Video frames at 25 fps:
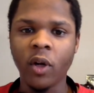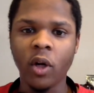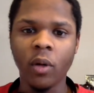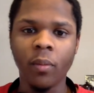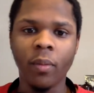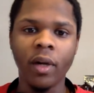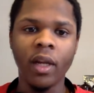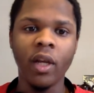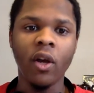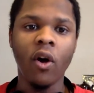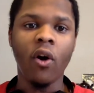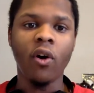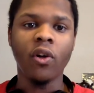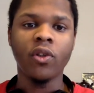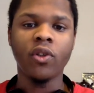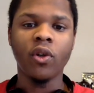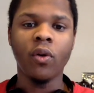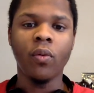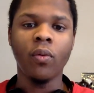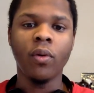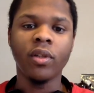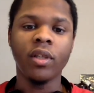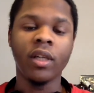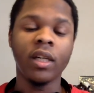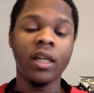but he also
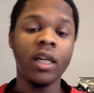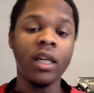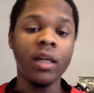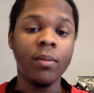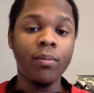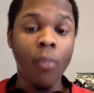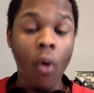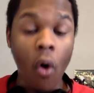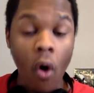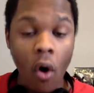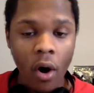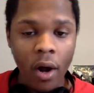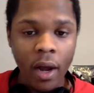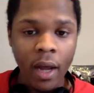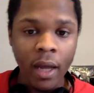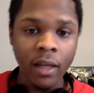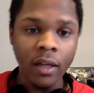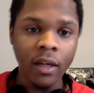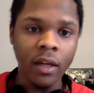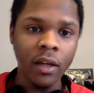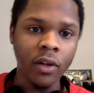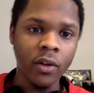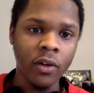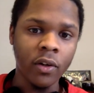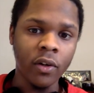was a good ball
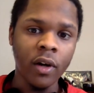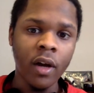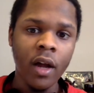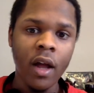handler